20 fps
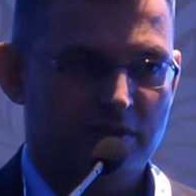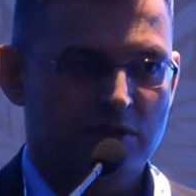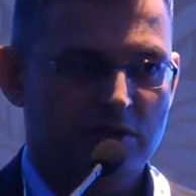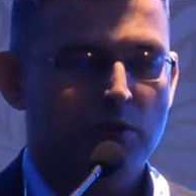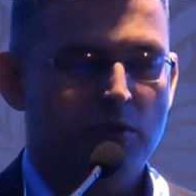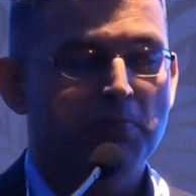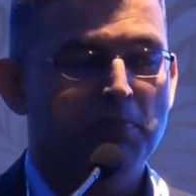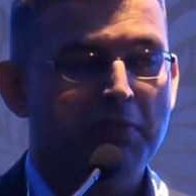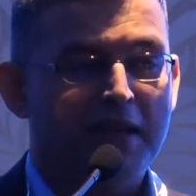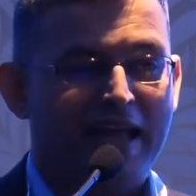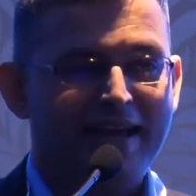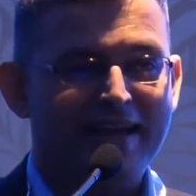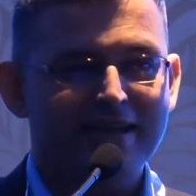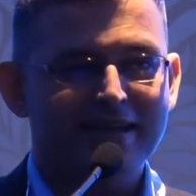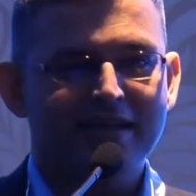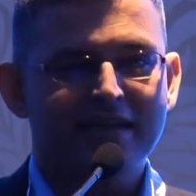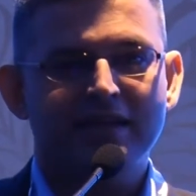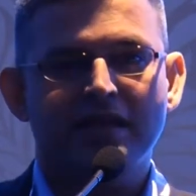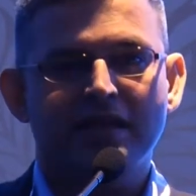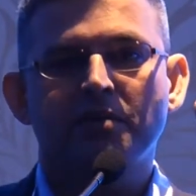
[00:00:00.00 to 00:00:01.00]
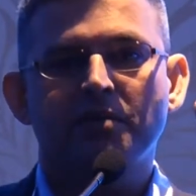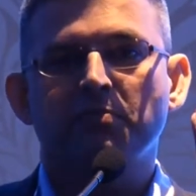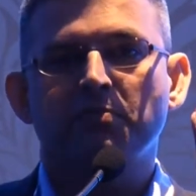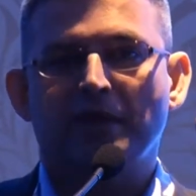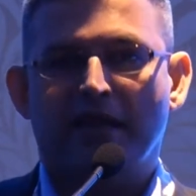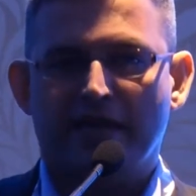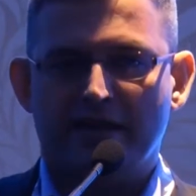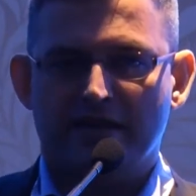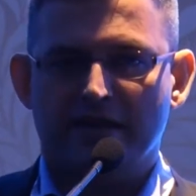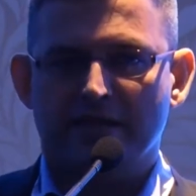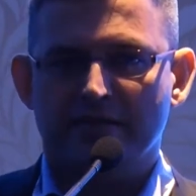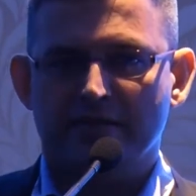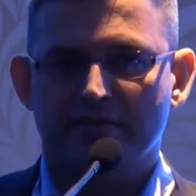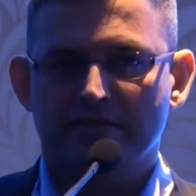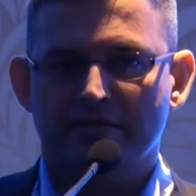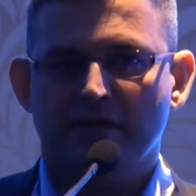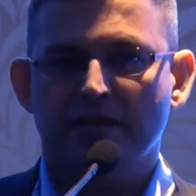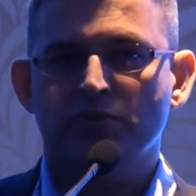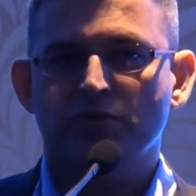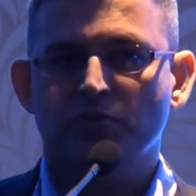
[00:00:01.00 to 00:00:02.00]
So planning and planning,
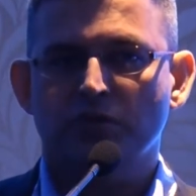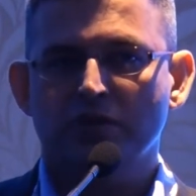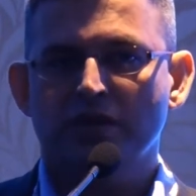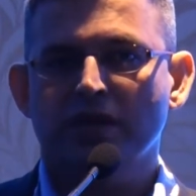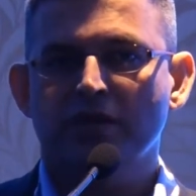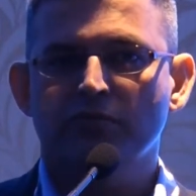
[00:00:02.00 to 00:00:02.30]
that's what I